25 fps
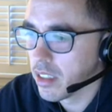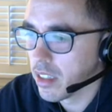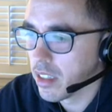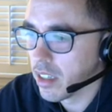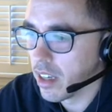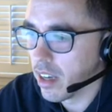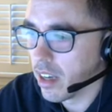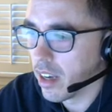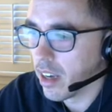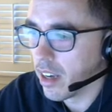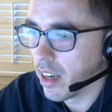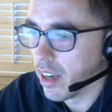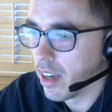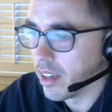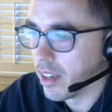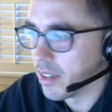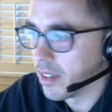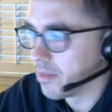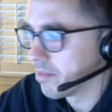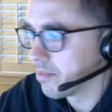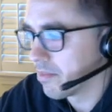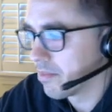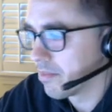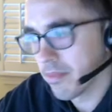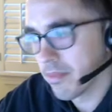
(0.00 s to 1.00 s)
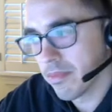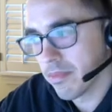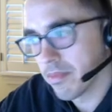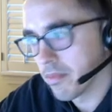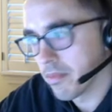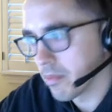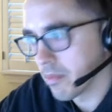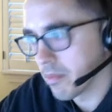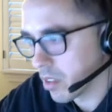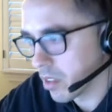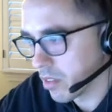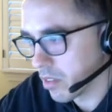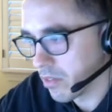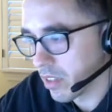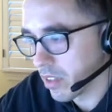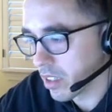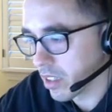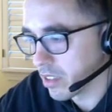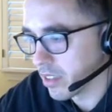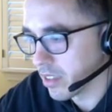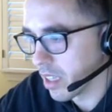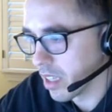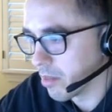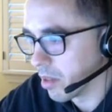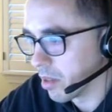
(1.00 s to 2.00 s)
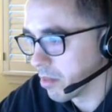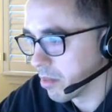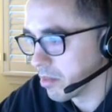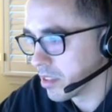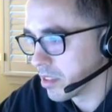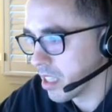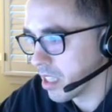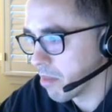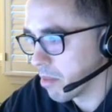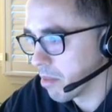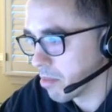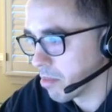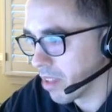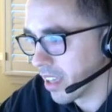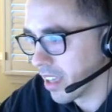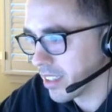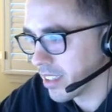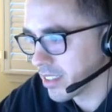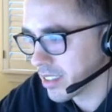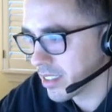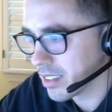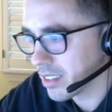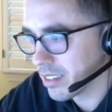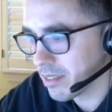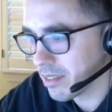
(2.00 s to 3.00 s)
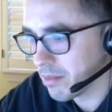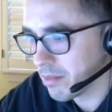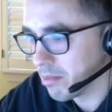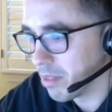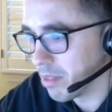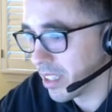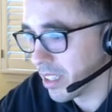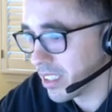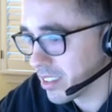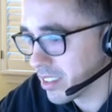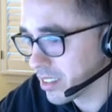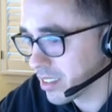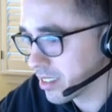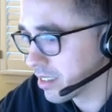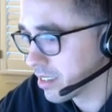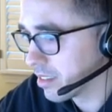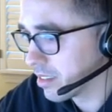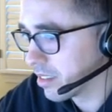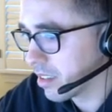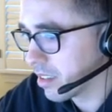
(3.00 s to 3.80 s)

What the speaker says: I'm going to fuck his name up. Sammy Blaise, if